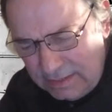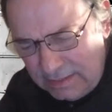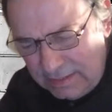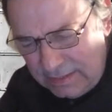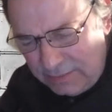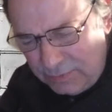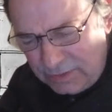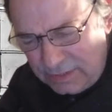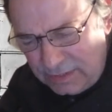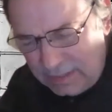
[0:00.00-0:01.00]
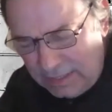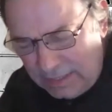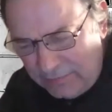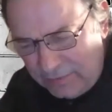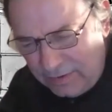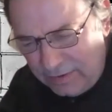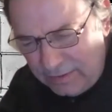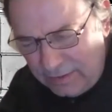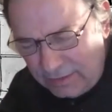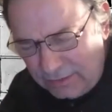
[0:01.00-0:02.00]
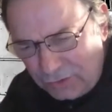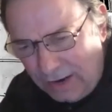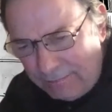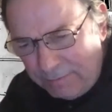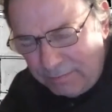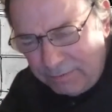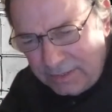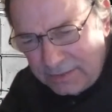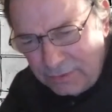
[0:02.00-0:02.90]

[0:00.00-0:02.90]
It was a kind of a place